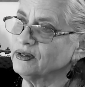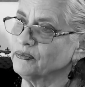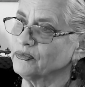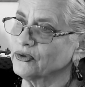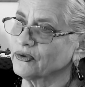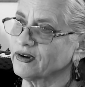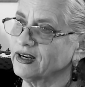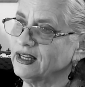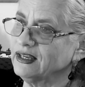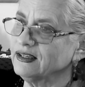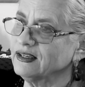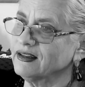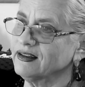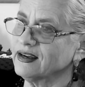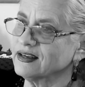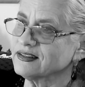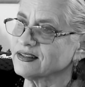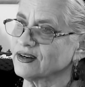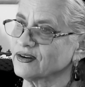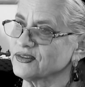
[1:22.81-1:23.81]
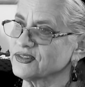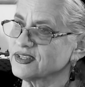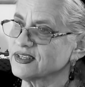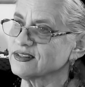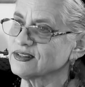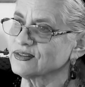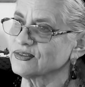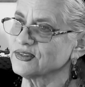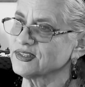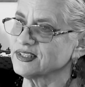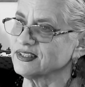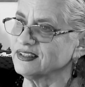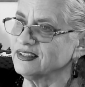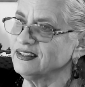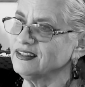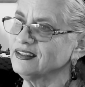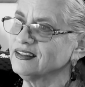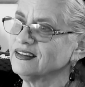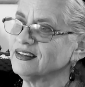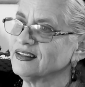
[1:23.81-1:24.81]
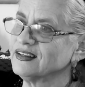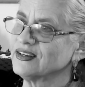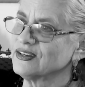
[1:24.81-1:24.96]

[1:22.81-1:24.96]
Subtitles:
in Morelia, that's our sister city.